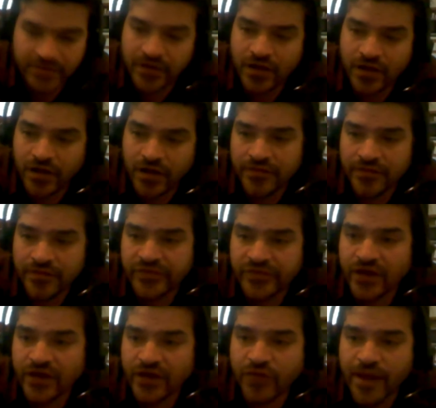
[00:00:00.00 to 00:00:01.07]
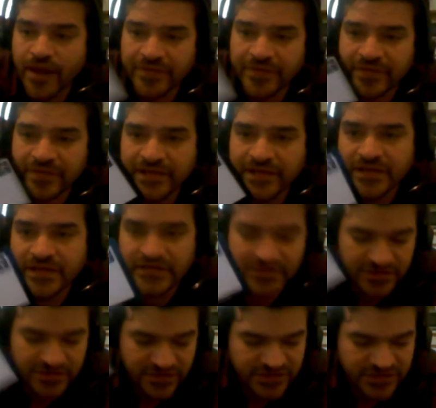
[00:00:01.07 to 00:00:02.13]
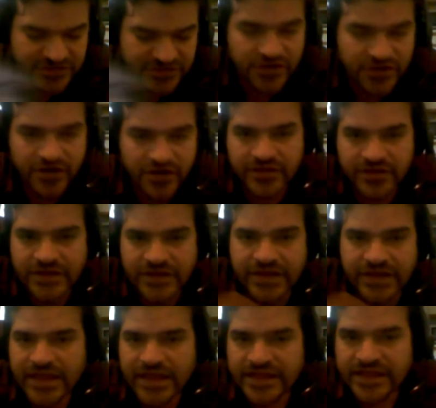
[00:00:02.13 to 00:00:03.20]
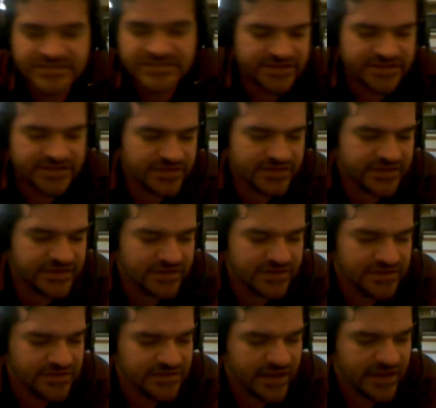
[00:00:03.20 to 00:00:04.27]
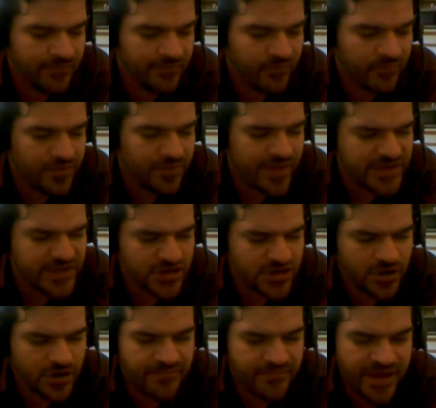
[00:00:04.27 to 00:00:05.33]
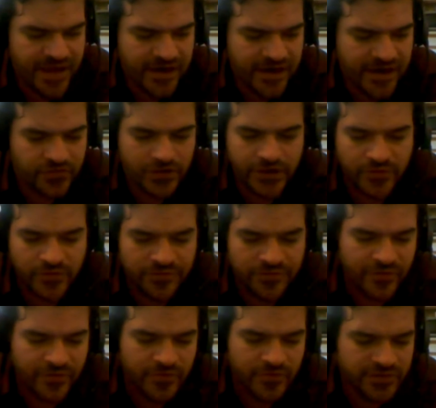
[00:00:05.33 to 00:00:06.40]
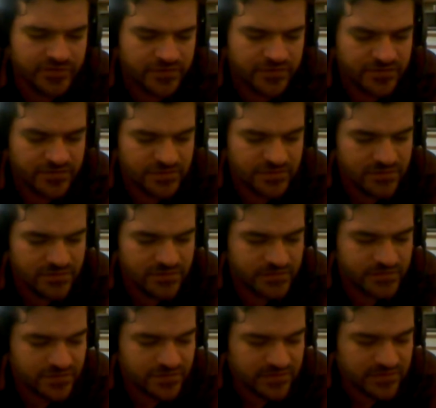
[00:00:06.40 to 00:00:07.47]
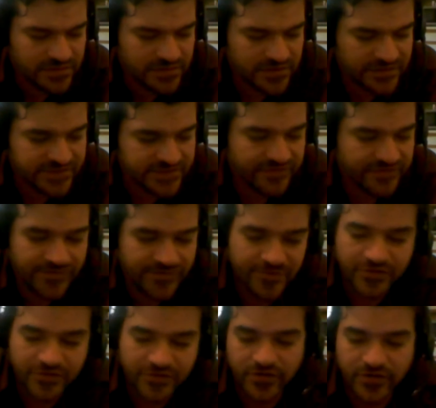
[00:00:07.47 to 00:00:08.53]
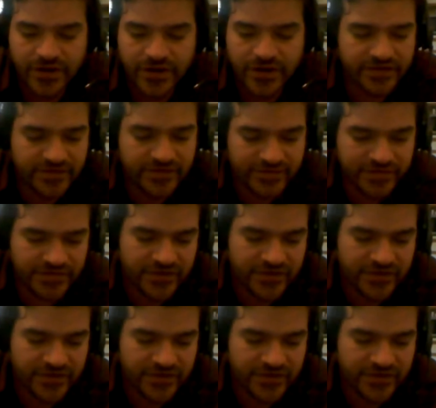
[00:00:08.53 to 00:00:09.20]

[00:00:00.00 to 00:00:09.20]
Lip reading: So you got rapidly, suddenly, instantly. I would imagine automatically would be one. Let's see if I'm correct.